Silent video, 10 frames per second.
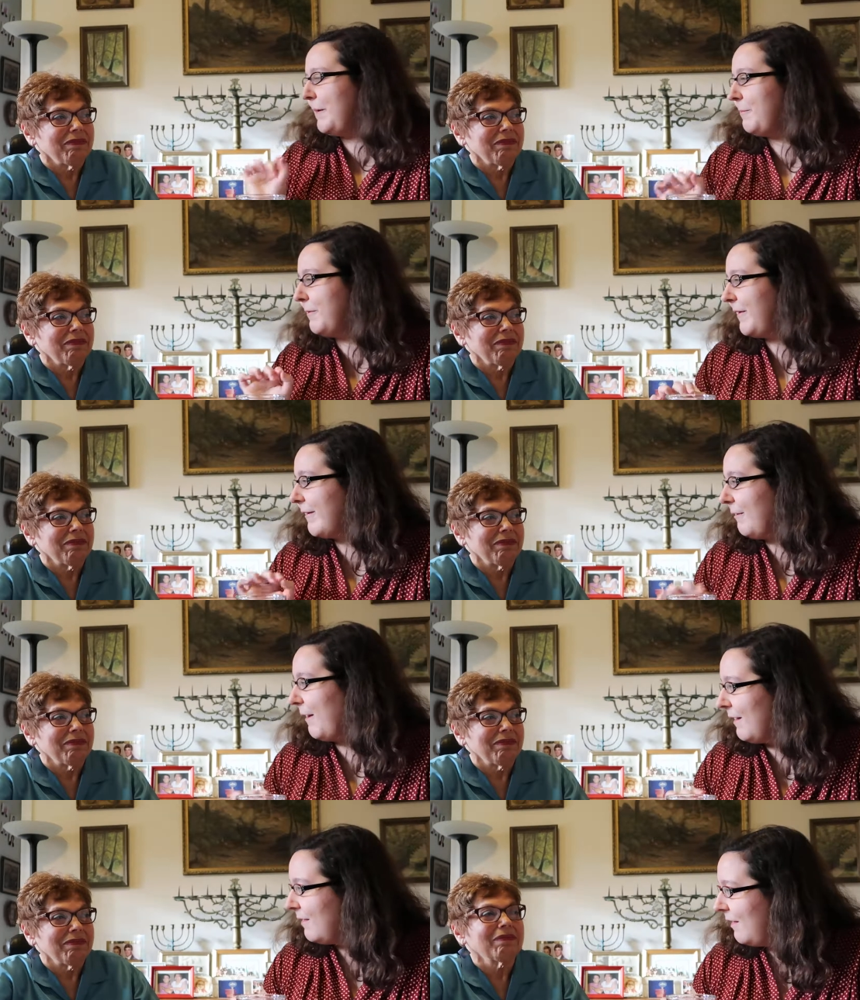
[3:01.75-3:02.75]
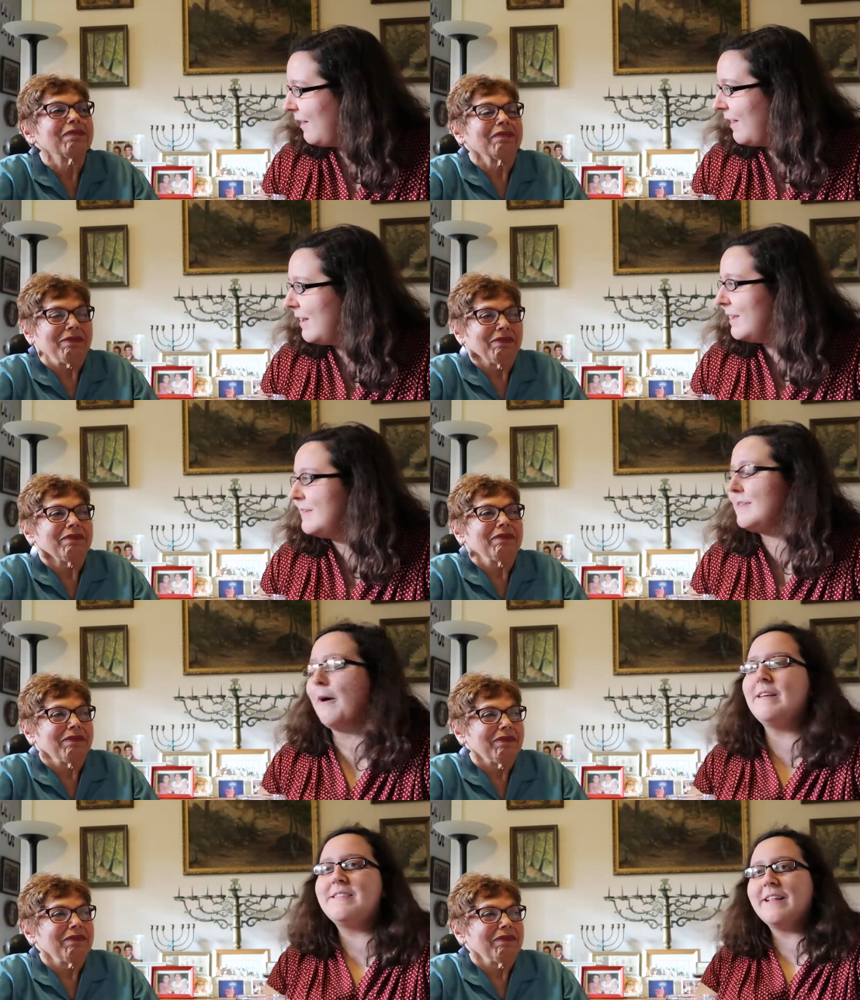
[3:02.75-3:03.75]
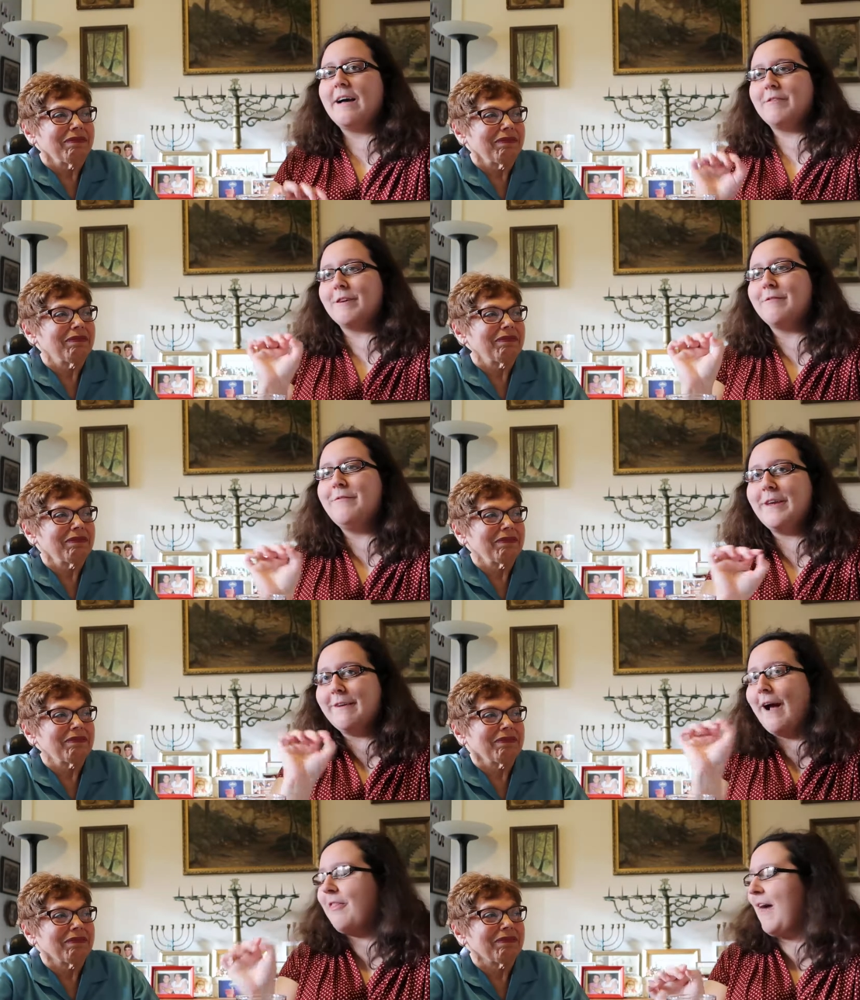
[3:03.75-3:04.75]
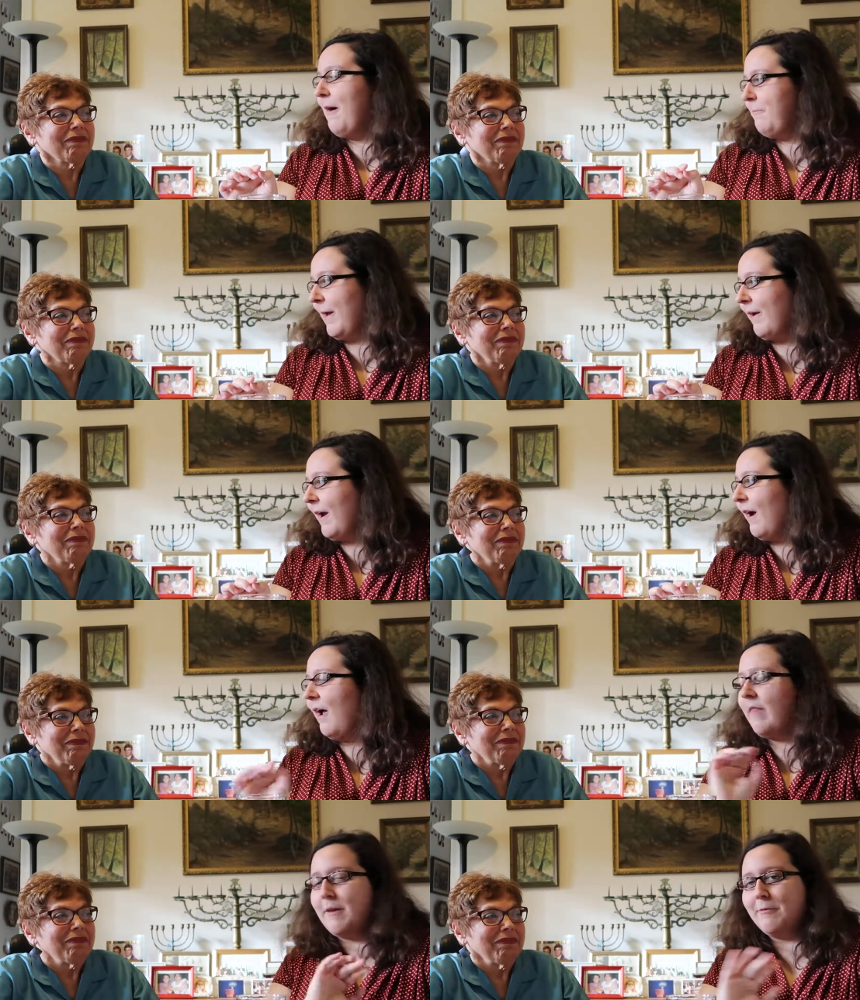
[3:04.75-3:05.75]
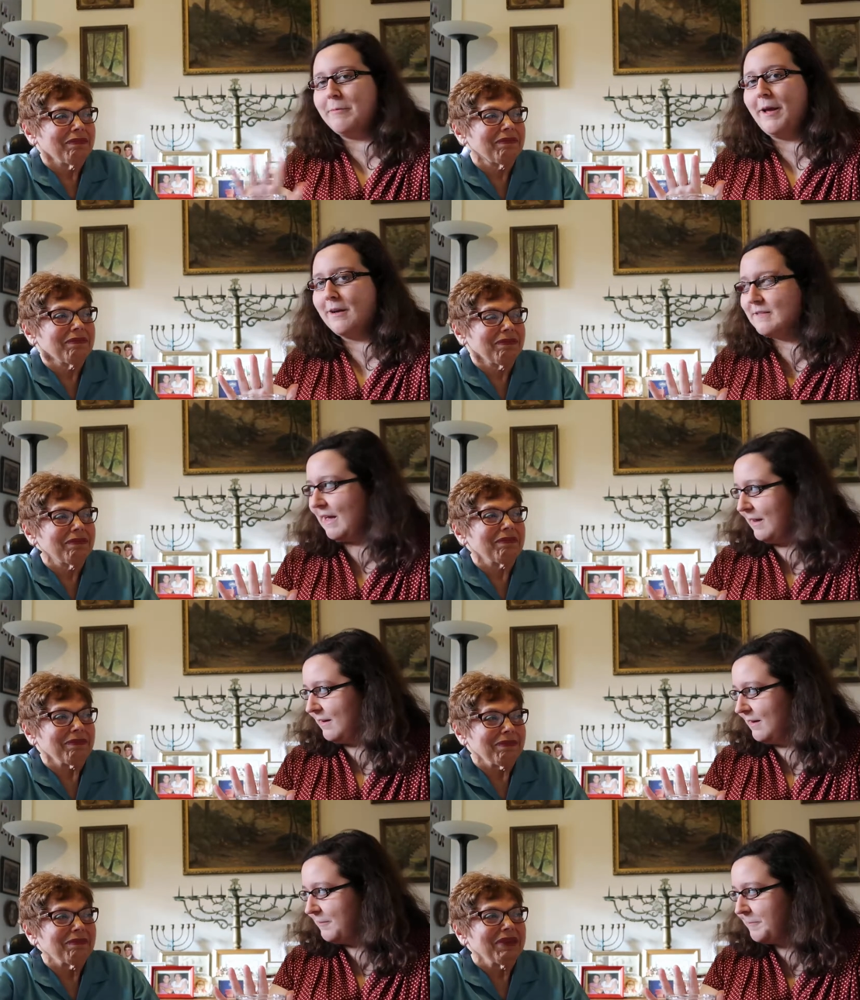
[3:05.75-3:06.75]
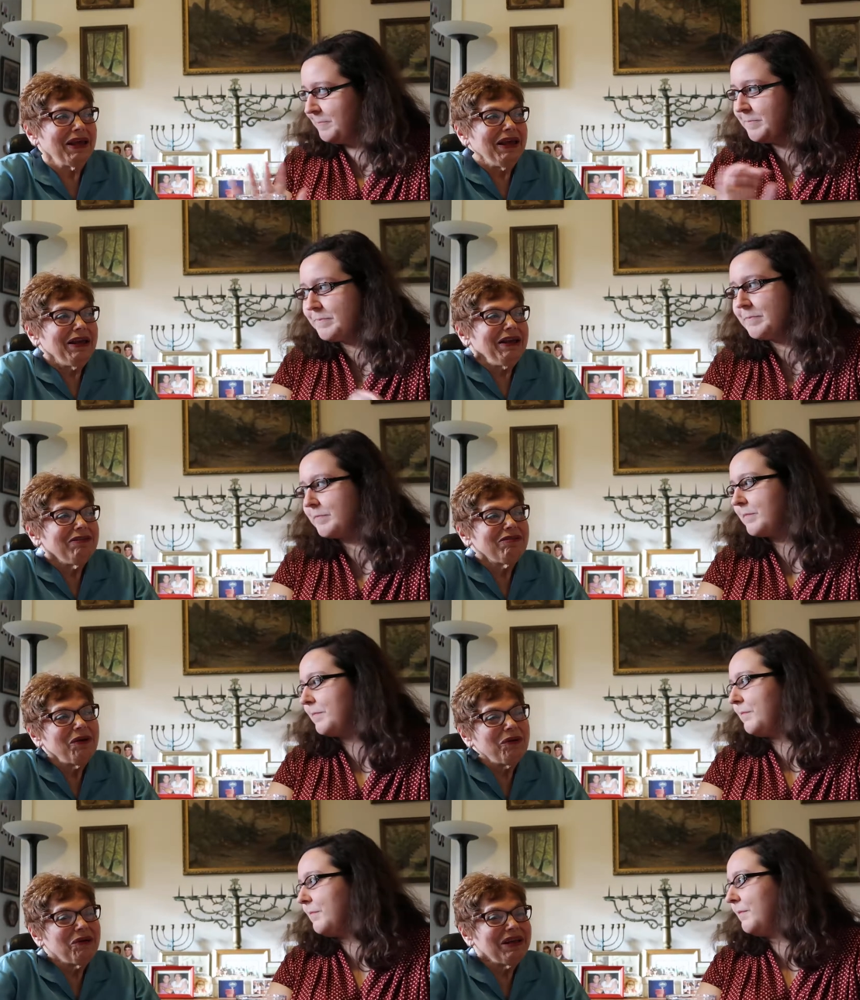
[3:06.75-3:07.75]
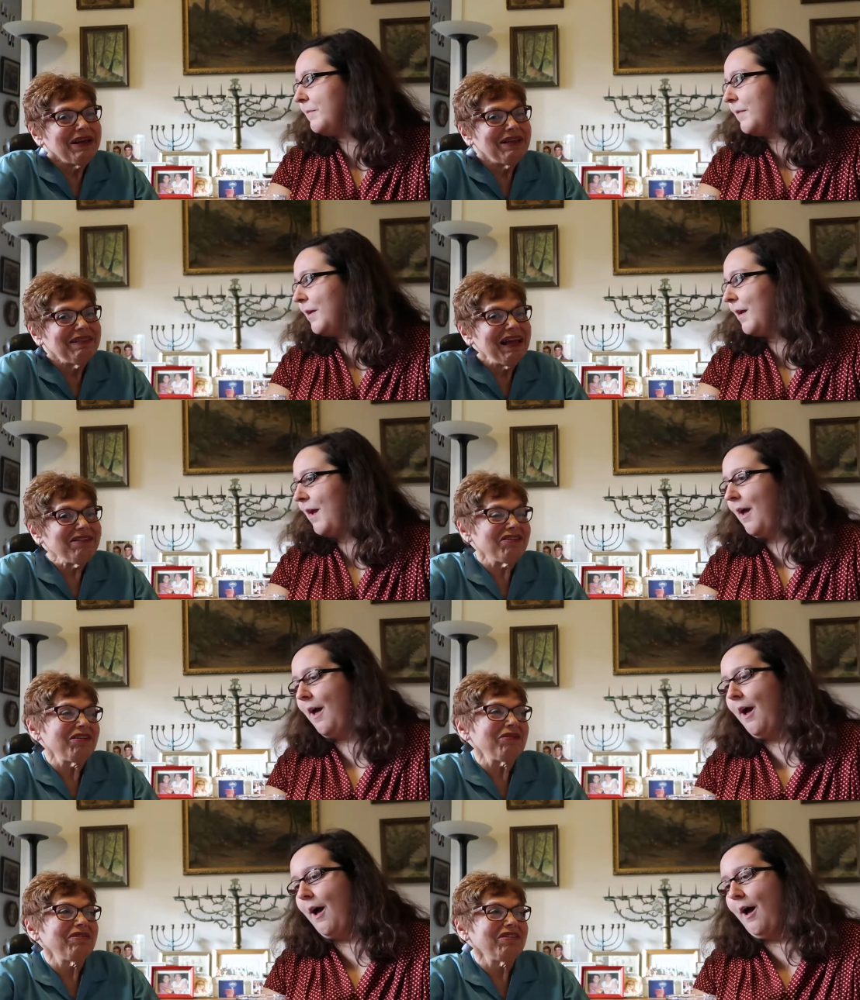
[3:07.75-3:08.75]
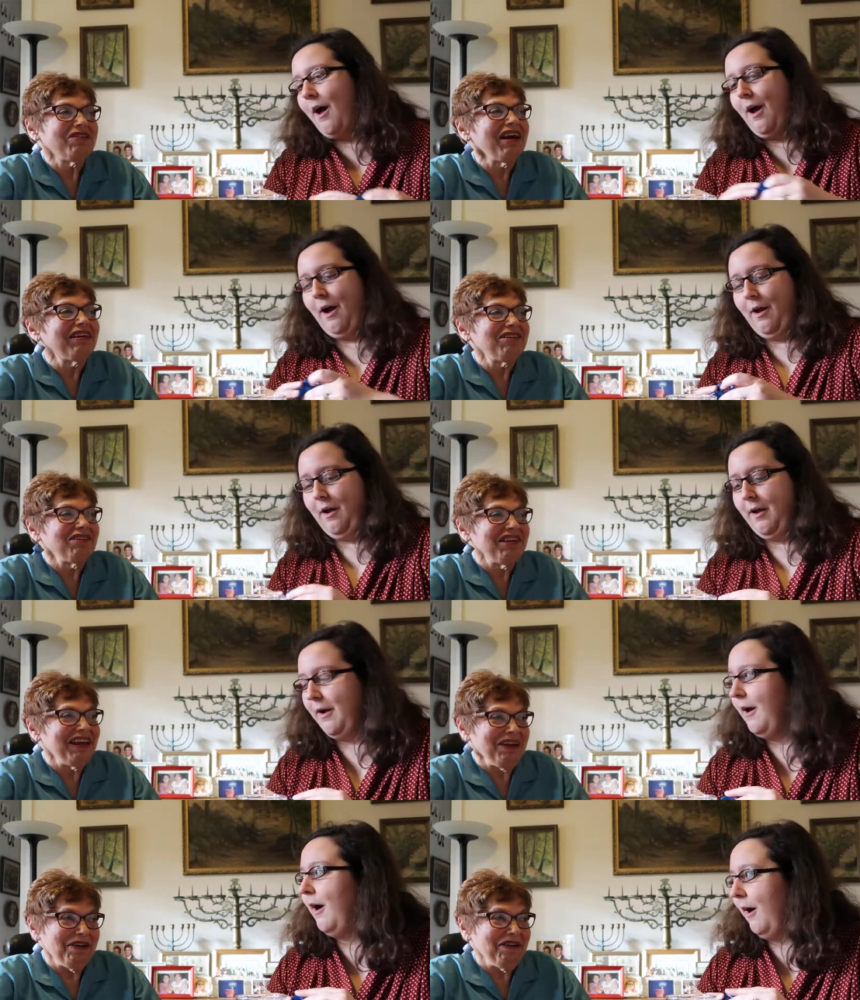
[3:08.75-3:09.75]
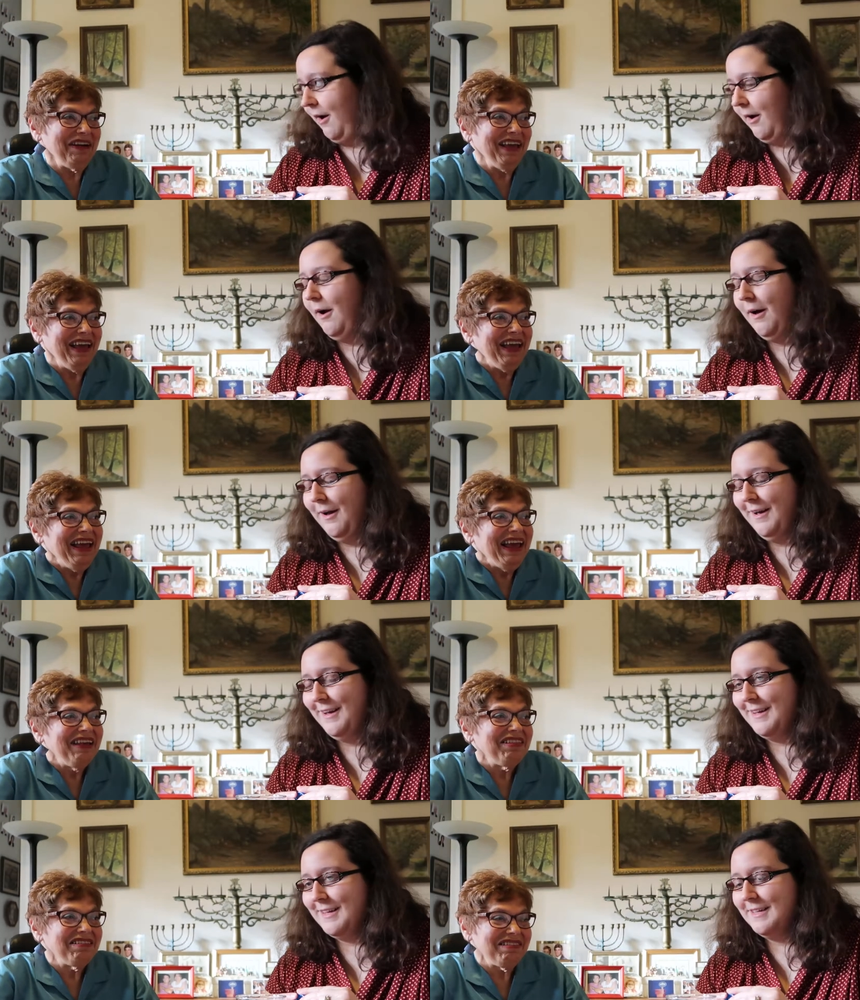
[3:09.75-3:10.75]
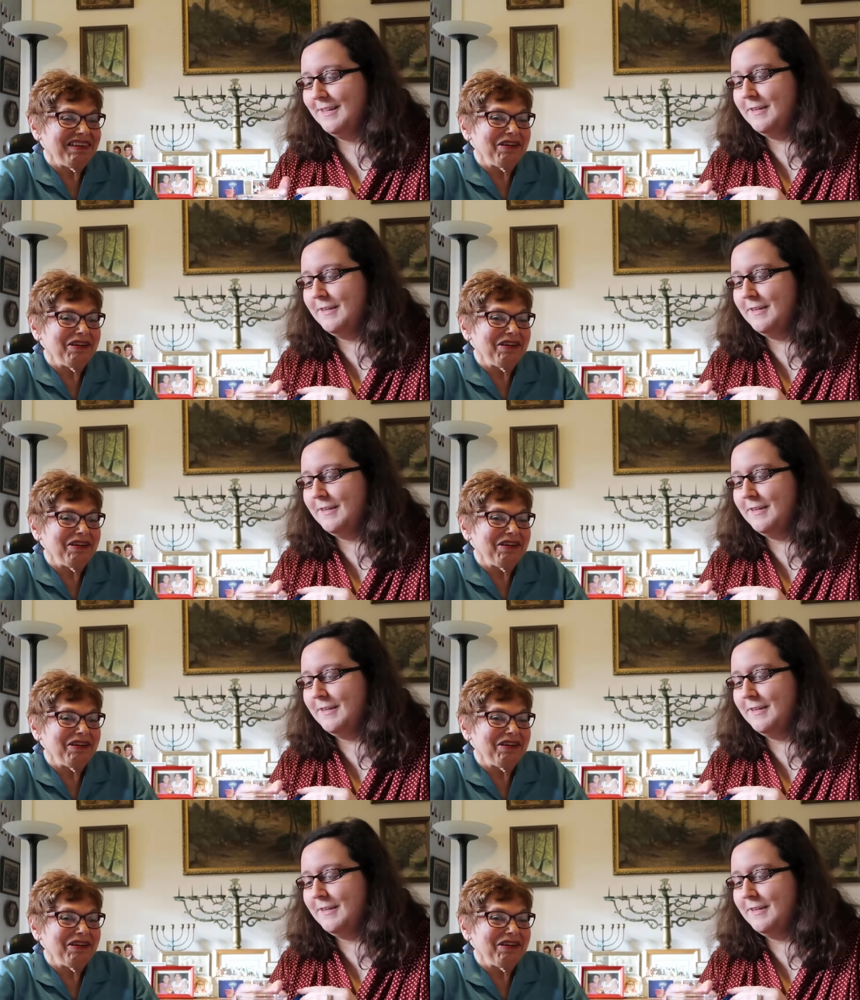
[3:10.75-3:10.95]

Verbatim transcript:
Speaker 1: people very well. So I still have to figure out that
Speaker 2: barrier and then we'll be all set. So last year was a challenging year, and this